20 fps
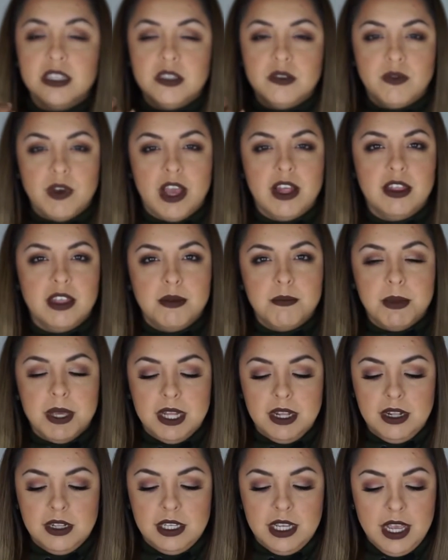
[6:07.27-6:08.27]
is finely
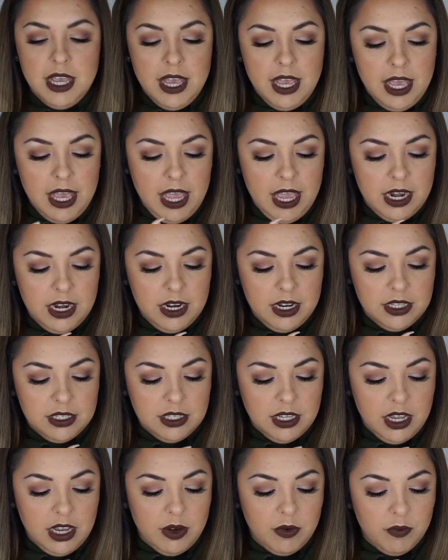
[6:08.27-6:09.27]
milled, and it
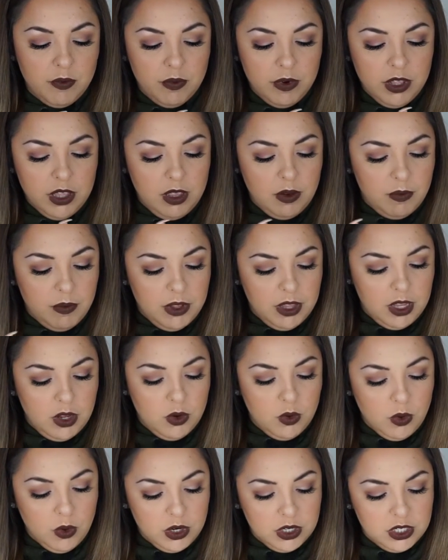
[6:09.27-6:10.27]
is a really, really
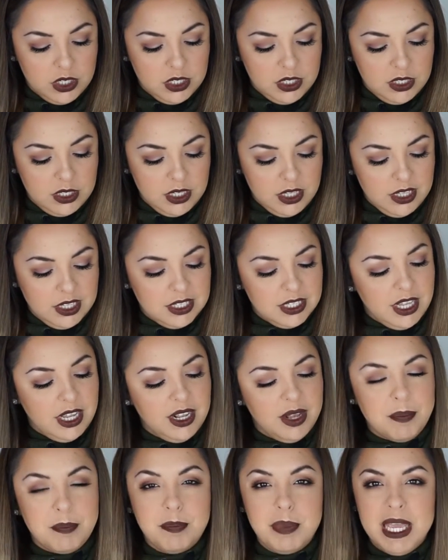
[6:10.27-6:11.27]
gorgeous, it looks
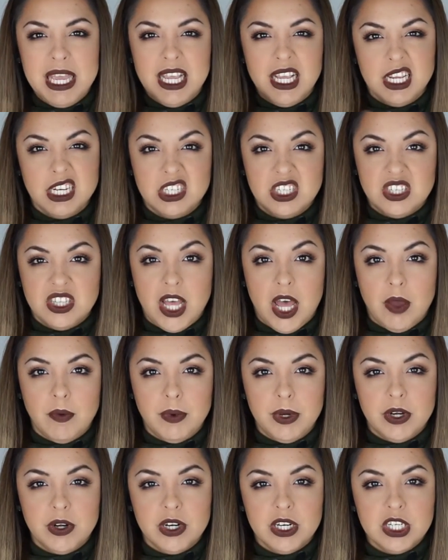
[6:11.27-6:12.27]
like a pinkish
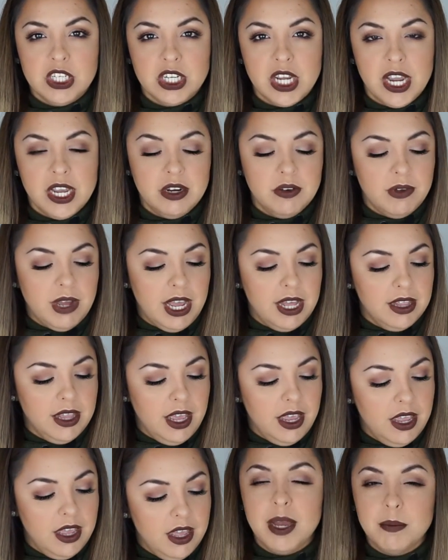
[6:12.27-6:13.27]
lavenderish kind of
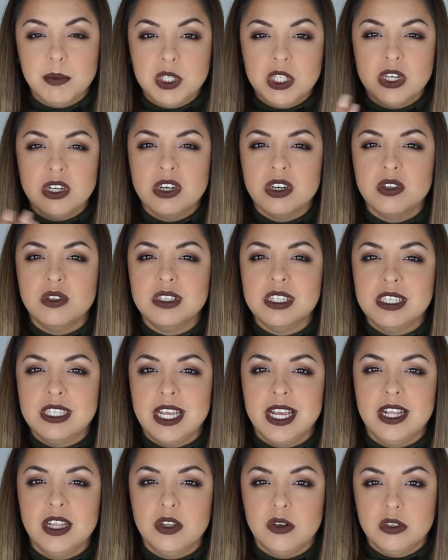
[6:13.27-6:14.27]
highlight. I'm sure it'll
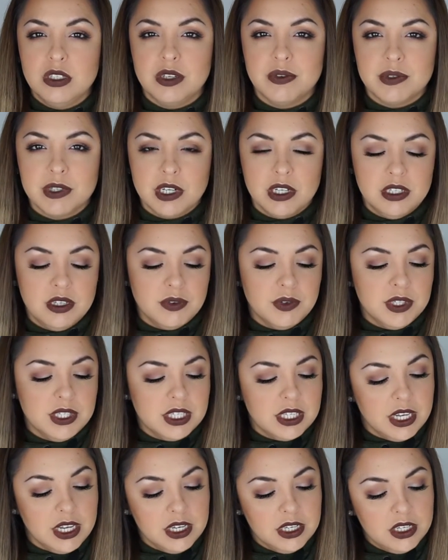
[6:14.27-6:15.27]
sit a little different on
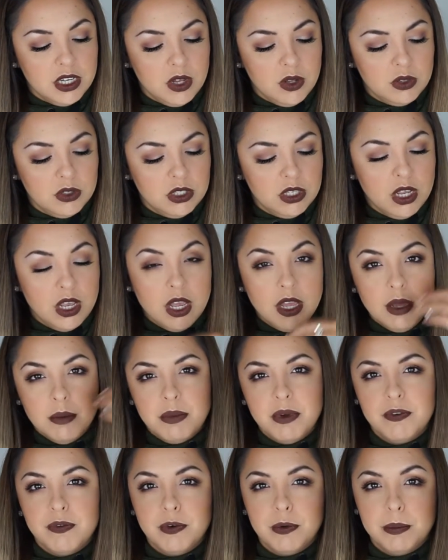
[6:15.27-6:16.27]
different skin tones,
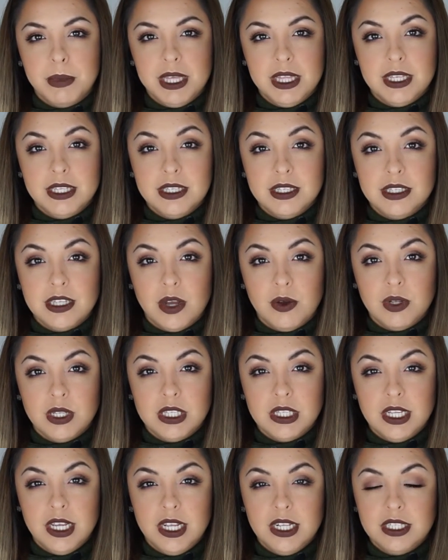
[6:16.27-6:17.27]
but for me, this is how it
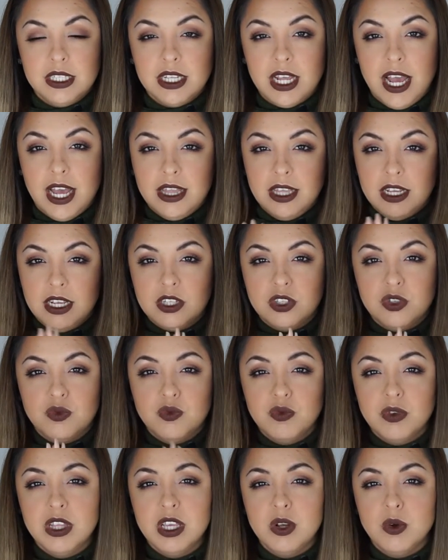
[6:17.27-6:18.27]
sits. I think it's
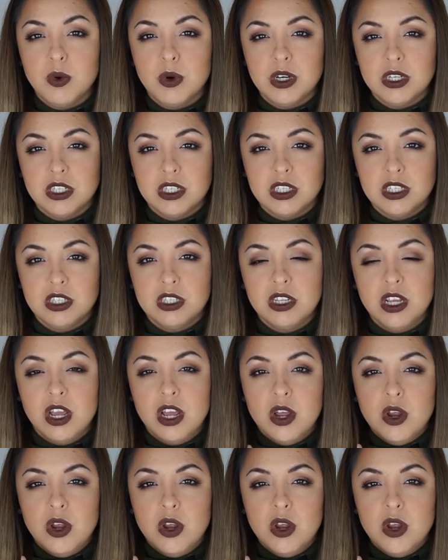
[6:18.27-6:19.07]
really gorgeous,